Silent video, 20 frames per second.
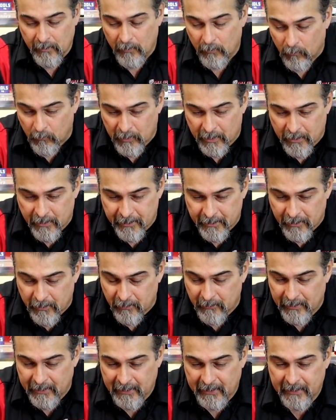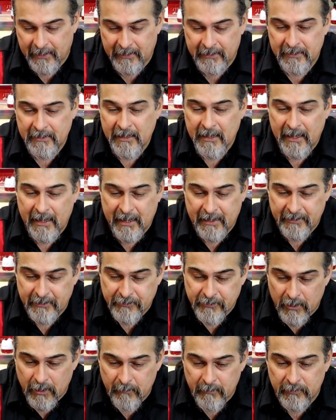we're going to go ahead and
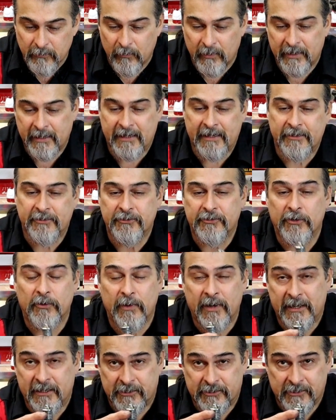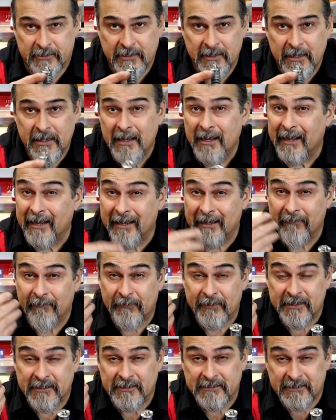determine we need 2-inch. If
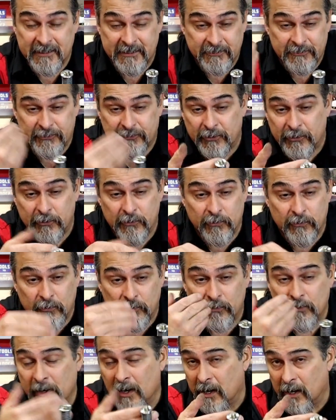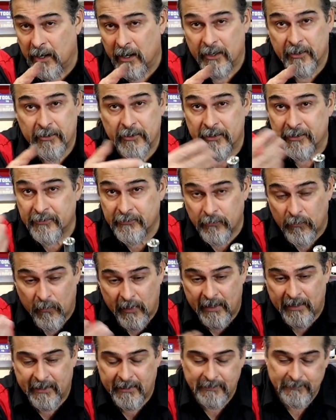this is
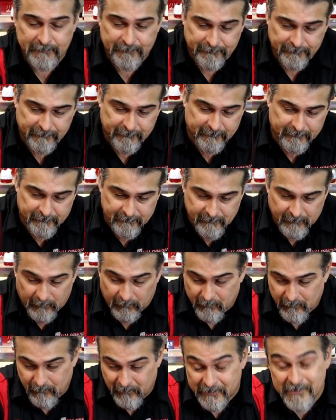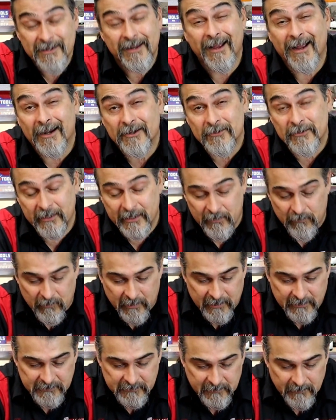220, which actually it
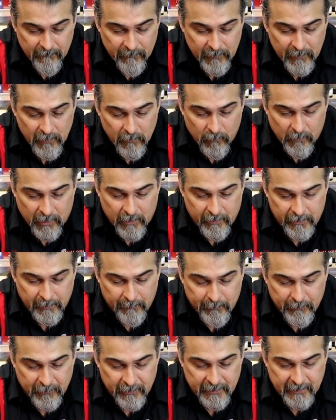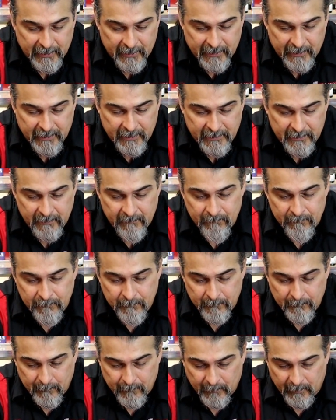was, we're going to put in
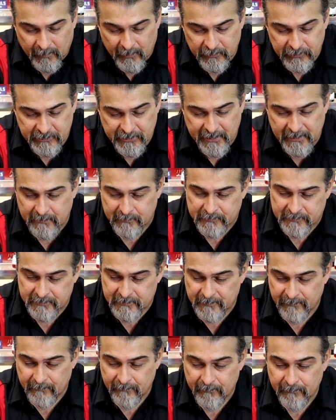shims.